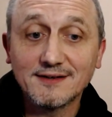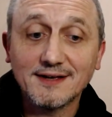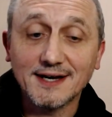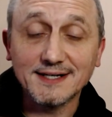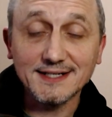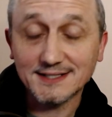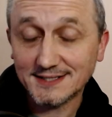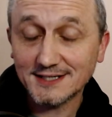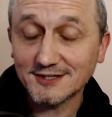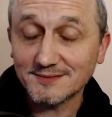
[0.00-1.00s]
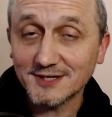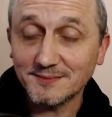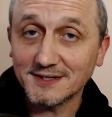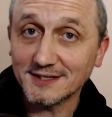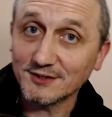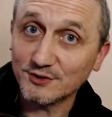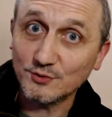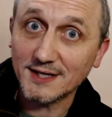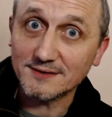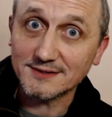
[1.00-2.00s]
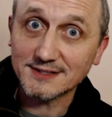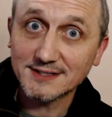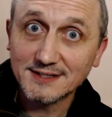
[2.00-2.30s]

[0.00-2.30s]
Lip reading: and each session might be like 2 hours